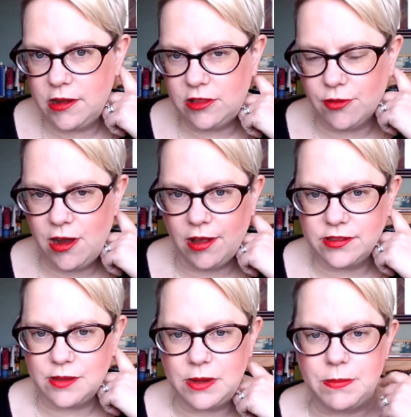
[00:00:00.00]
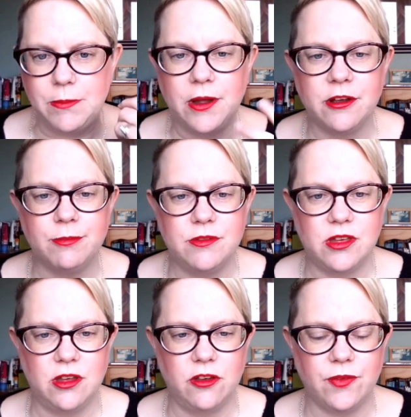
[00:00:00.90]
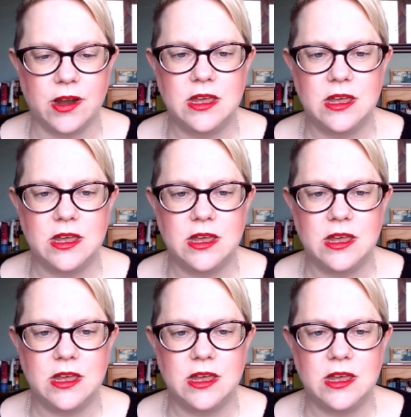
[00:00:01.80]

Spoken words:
only do I like Simply Be, my husband's a huge fan.